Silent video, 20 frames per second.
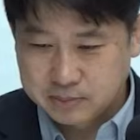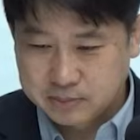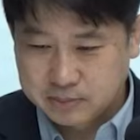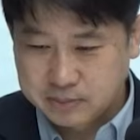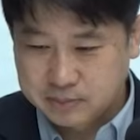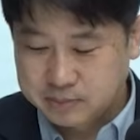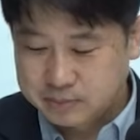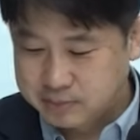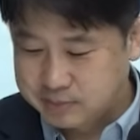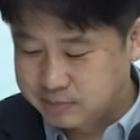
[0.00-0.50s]

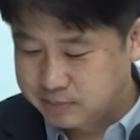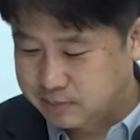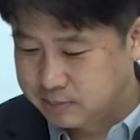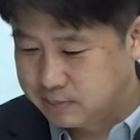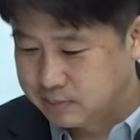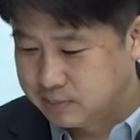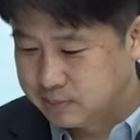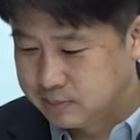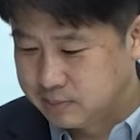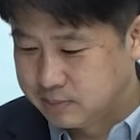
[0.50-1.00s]

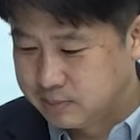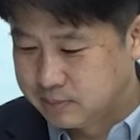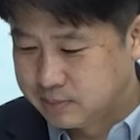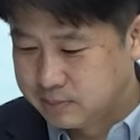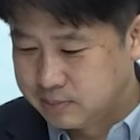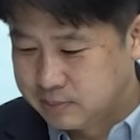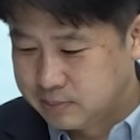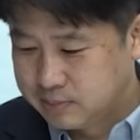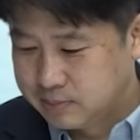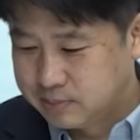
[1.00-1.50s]

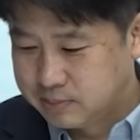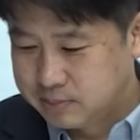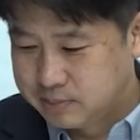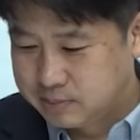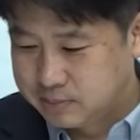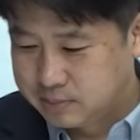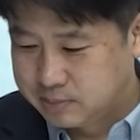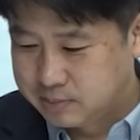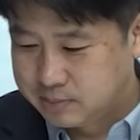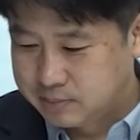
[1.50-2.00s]

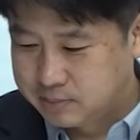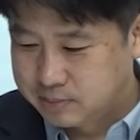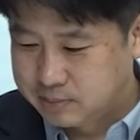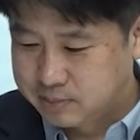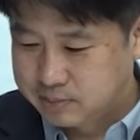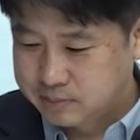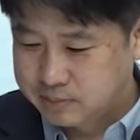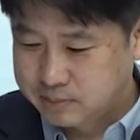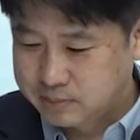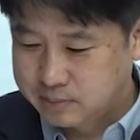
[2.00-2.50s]

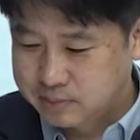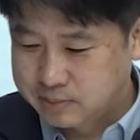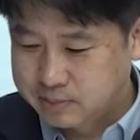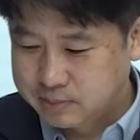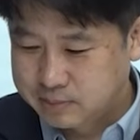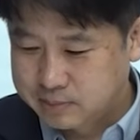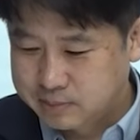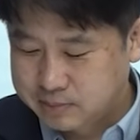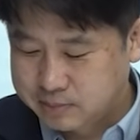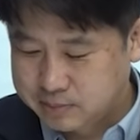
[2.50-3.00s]

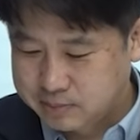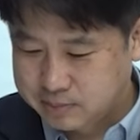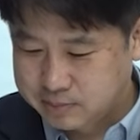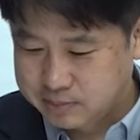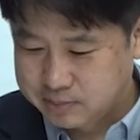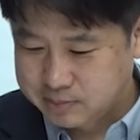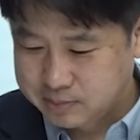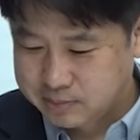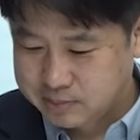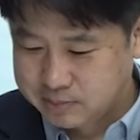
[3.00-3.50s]

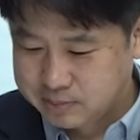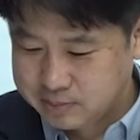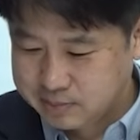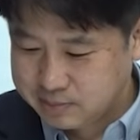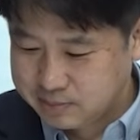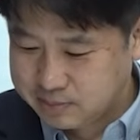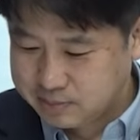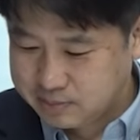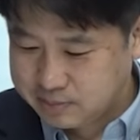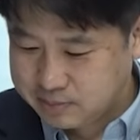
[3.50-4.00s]

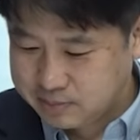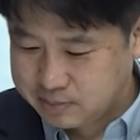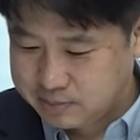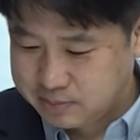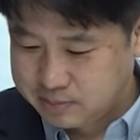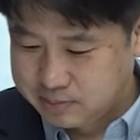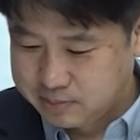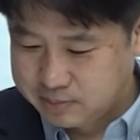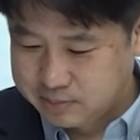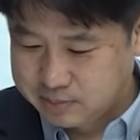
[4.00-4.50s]

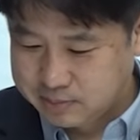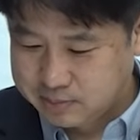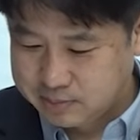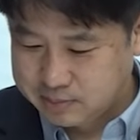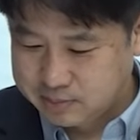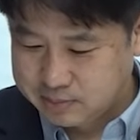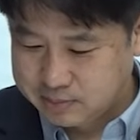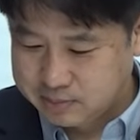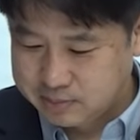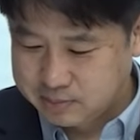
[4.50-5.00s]

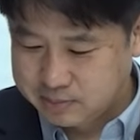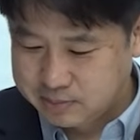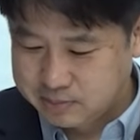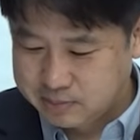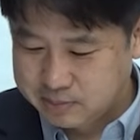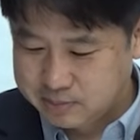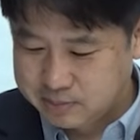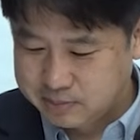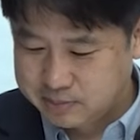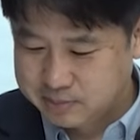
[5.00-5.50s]

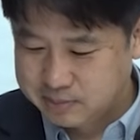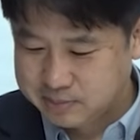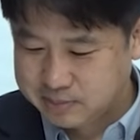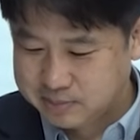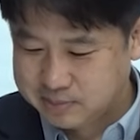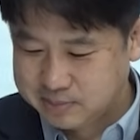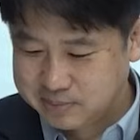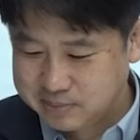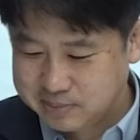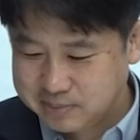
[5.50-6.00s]

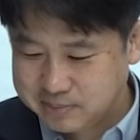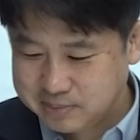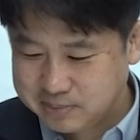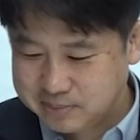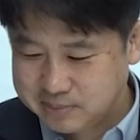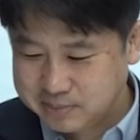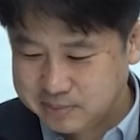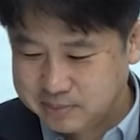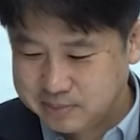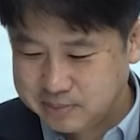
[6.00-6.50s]

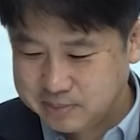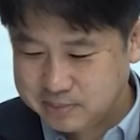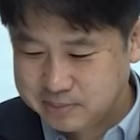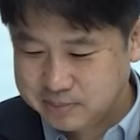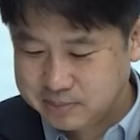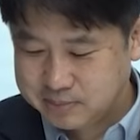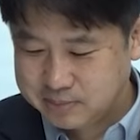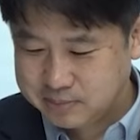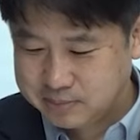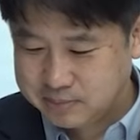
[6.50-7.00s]

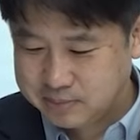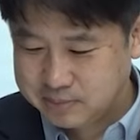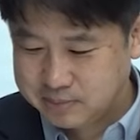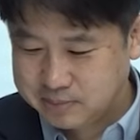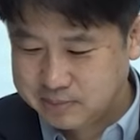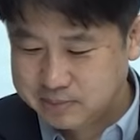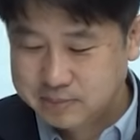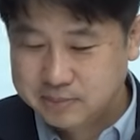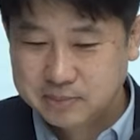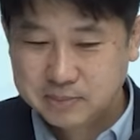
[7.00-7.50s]

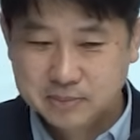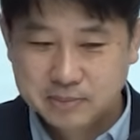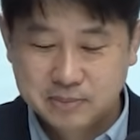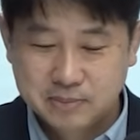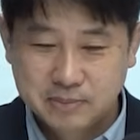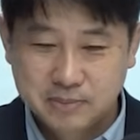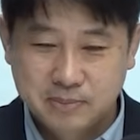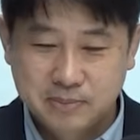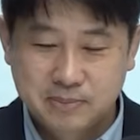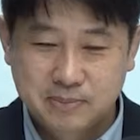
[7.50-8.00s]

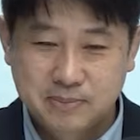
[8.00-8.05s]
No words are spoken by the person on screen.